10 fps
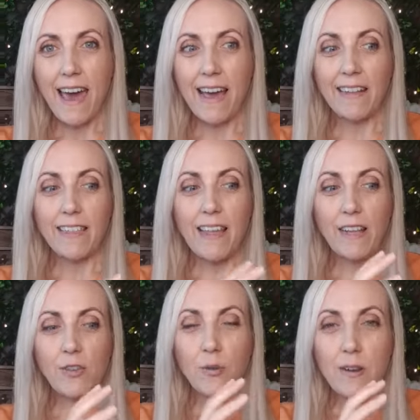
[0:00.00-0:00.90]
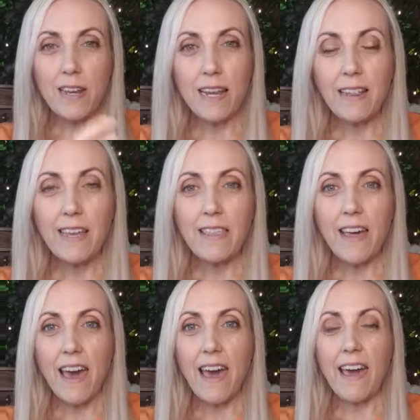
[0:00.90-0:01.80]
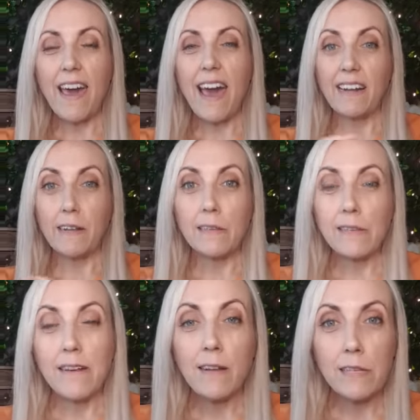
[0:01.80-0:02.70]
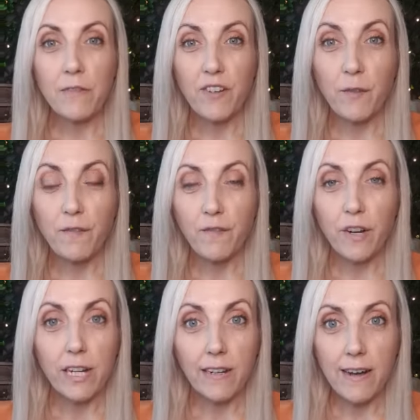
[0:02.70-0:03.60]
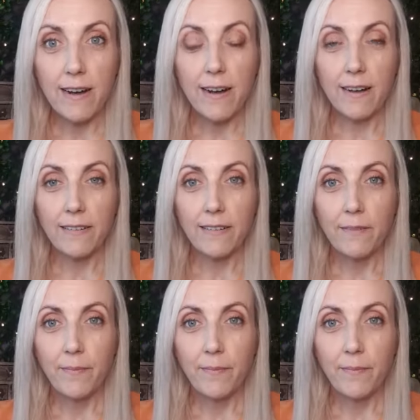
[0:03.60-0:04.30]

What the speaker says: and then you're nearly there and it starts to feel friggin' hard.